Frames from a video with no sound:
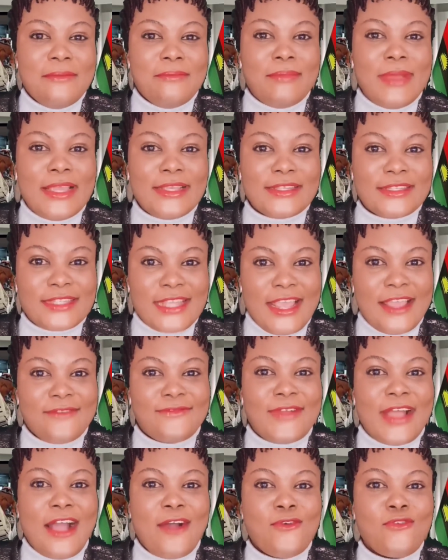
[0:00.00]

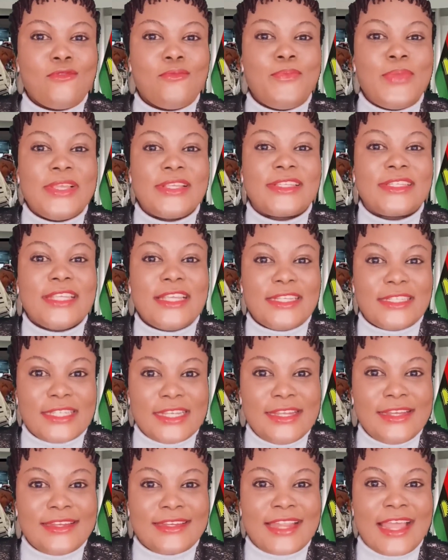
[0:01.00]
Myself, I will be
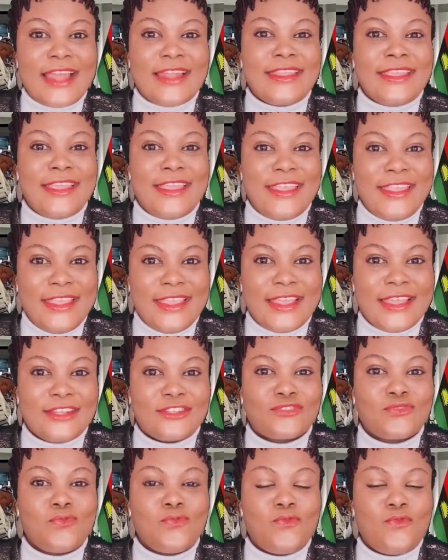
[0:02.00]
sitting down
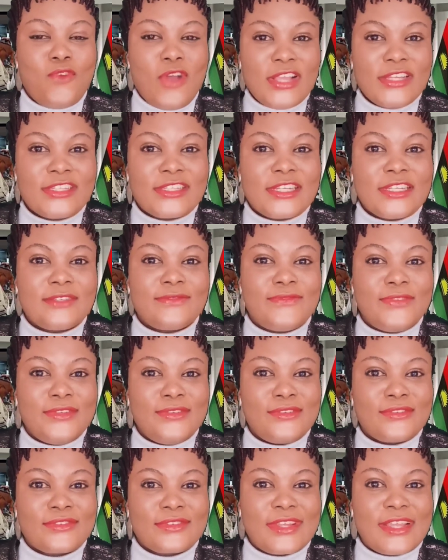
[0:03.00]
here to watch this
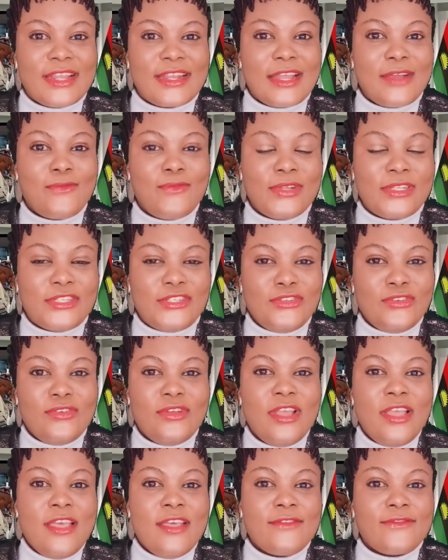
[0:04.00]
video together with
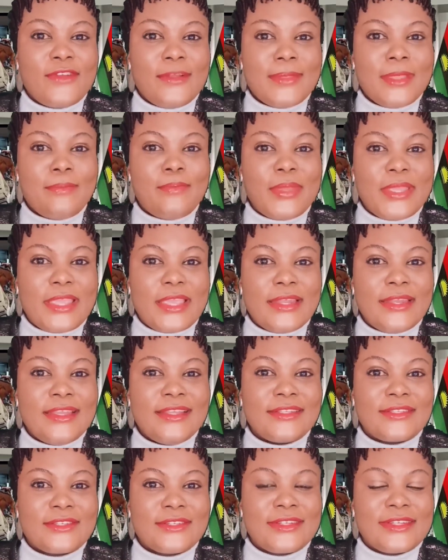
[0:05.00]
you from the
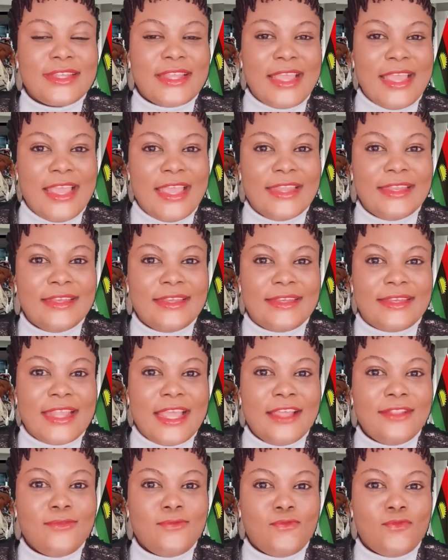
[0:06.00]
beginning to the end.
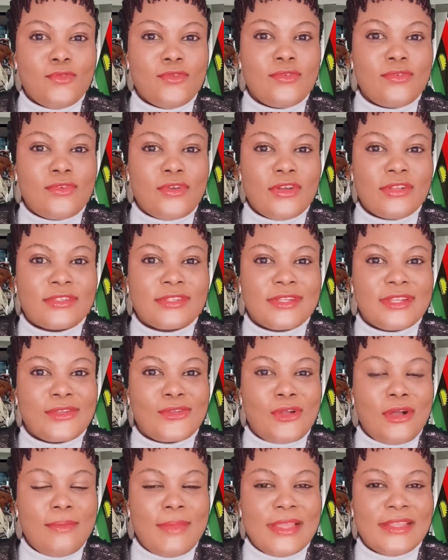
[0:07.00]
Then we'll go to the
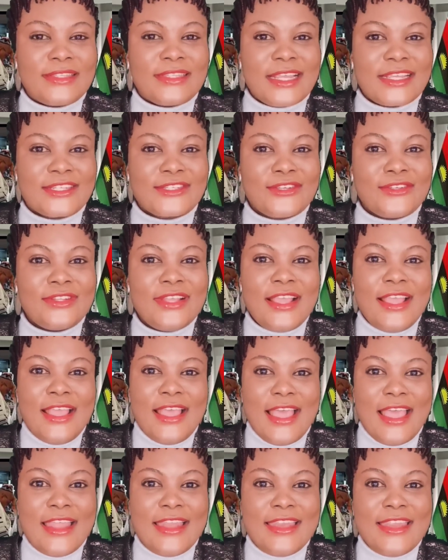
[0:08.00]
comment section
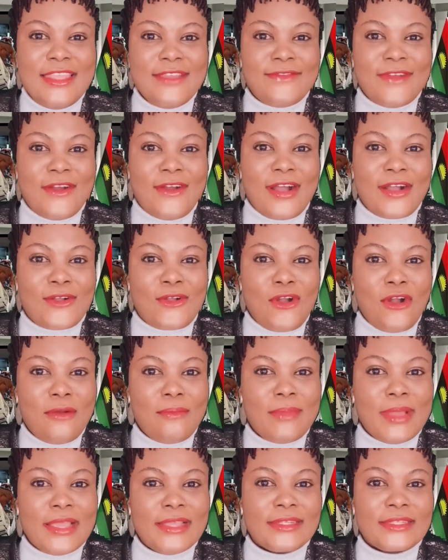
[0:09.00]
and leave our
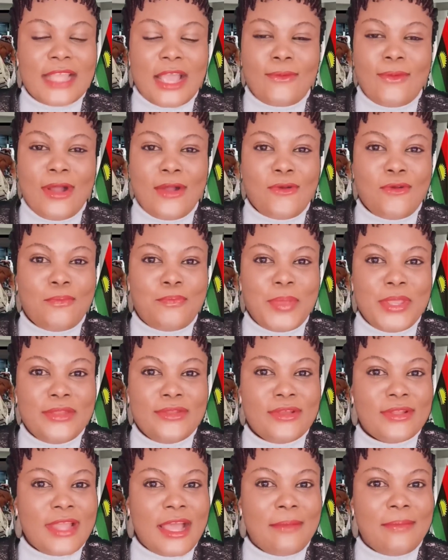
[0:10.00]
comment, our
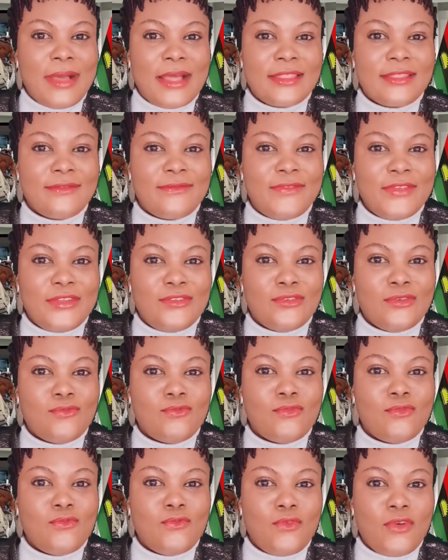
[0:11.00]
opinion about the video
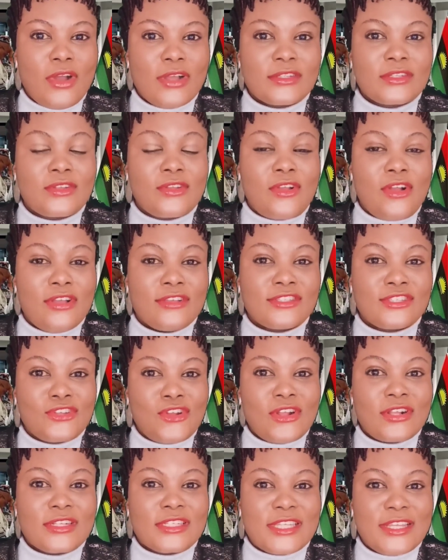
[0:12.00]
we watch
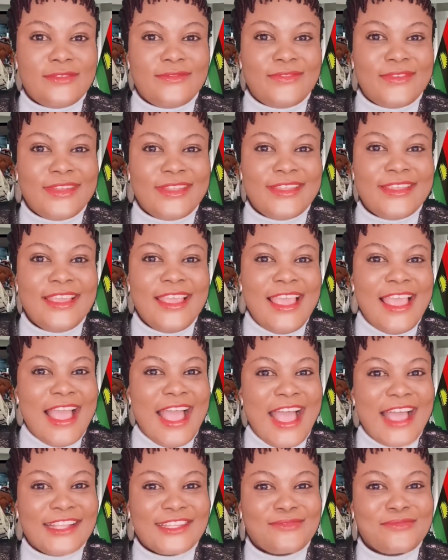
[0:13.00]
constructively
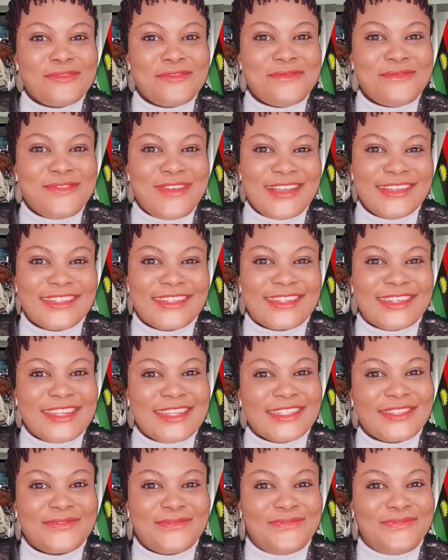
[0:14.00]
as we watch
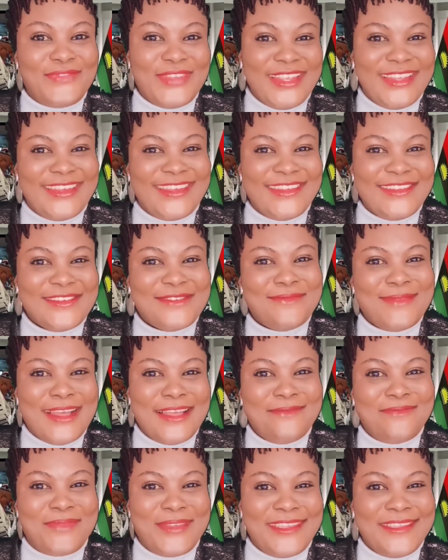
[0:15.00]
this video,
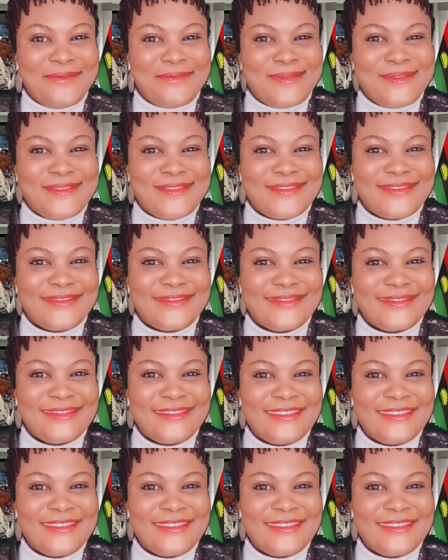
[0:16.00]
my people.